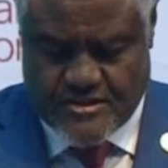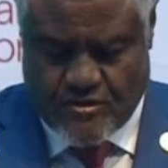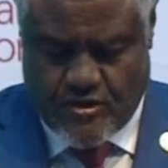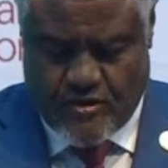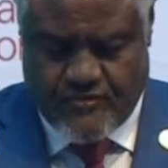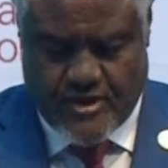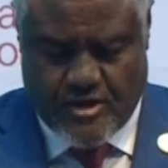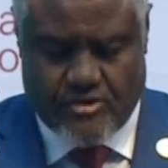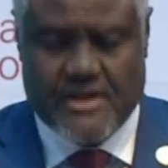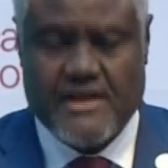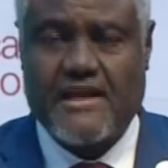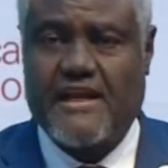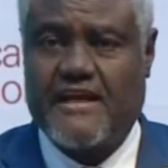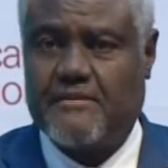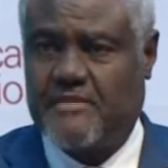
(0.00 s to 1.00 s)
of our
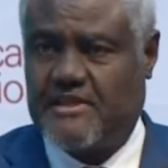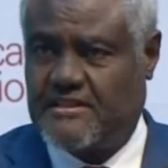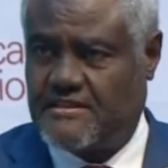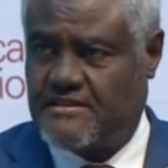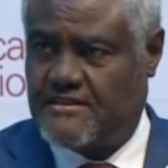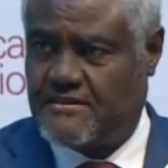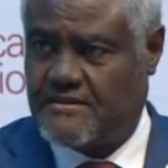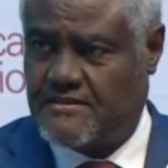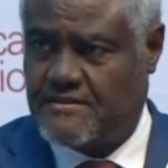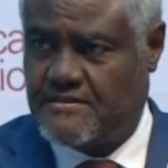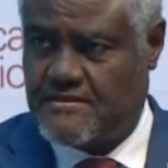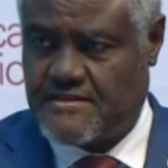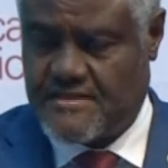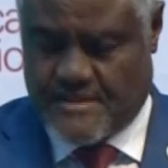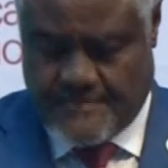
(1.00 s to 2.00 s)
climate
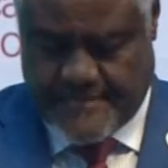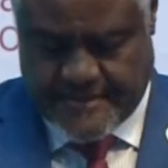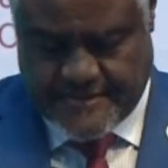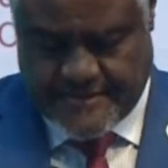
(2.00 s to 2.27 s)
Summit.